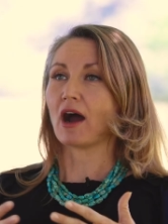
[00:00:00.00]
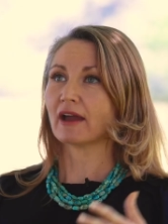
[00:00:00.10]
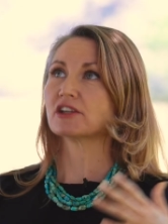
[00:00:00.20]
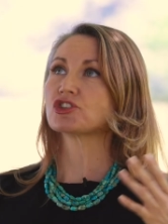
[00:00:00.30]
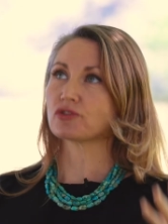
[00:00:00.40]

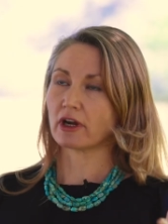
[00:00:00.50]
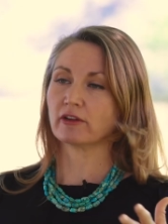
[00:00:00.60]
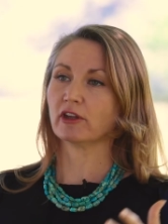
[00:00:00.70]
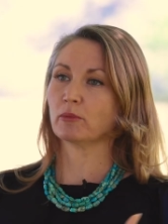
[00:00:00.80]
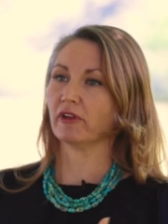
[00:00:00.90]
I
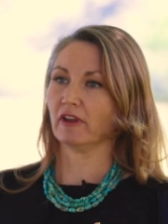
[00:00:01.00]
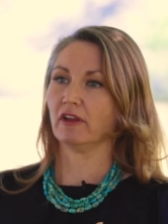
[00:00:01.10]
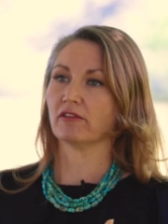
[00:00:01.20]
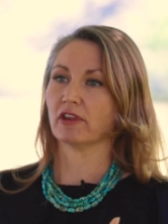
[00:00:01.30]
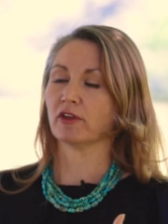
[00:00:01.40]
strongly
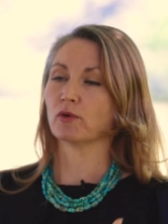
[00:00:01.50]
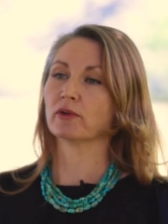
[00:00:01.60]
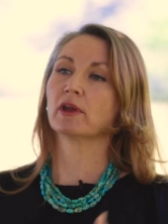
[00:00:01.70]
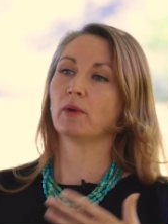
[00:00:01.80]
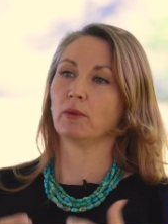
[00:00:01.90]
believe that the
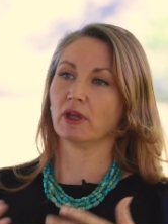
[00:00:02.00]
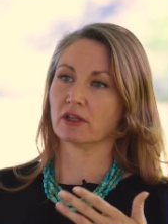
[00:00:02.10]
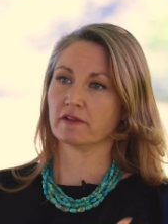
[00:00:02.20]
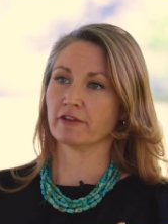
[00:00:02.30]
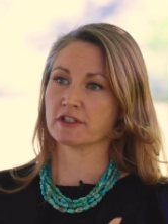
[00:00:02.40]
only way we
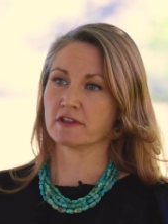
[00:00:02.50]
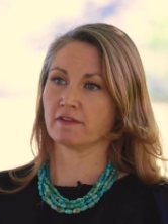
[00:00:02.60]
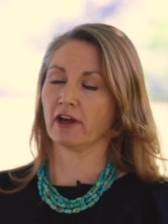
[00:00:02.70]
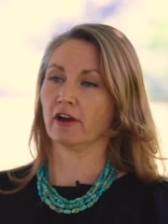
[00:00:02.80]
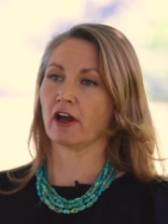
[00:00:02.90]
can
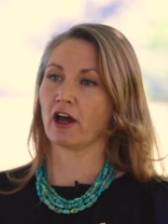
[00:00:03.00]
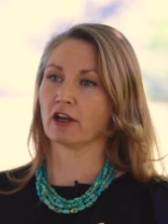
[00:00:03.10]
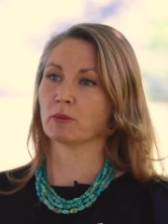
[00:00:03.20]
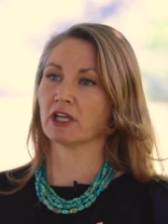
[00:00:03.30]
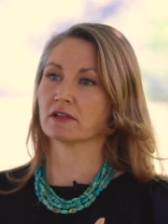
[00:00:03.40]
diversify our
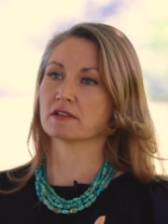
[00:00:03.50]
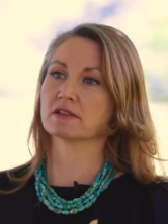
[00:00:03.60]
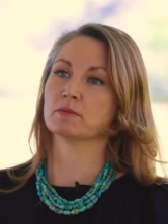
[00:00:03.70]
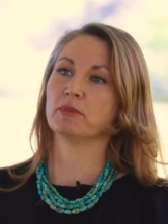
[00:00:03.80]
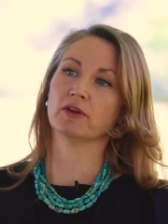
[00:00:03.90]
economy
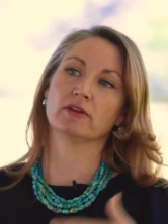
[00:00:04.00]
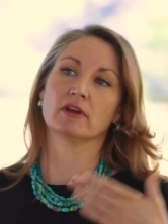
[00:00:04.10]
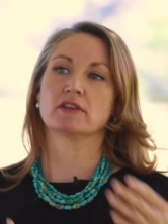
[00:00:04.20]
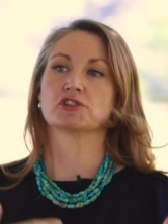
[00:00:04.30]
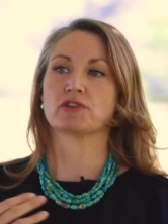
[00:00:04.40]
is to build
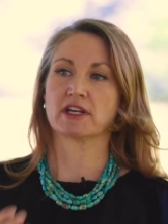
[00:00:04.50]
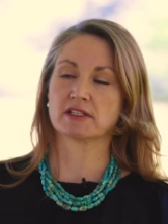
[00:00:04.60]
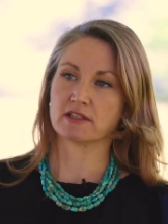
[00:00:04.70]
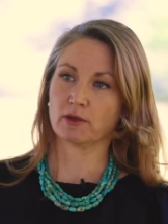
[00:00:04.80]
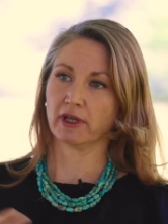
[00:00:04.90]
on the
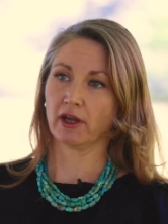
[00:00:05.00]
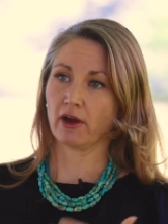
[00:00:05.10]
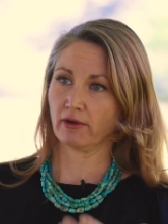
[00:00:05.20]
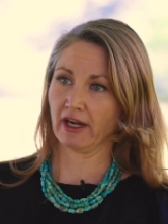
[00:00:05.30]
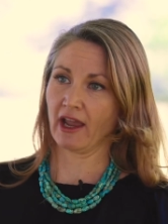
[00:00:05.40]
strengths that we
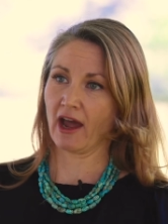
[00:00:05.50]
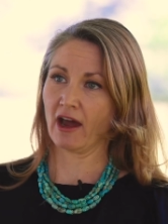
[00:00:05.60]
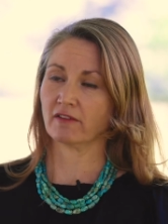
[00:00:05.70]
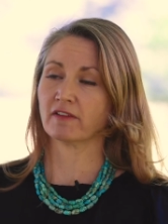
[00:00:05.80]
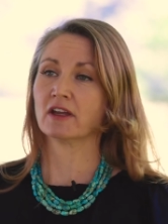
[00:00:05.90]
already
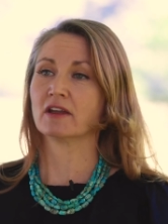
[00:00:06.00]
have.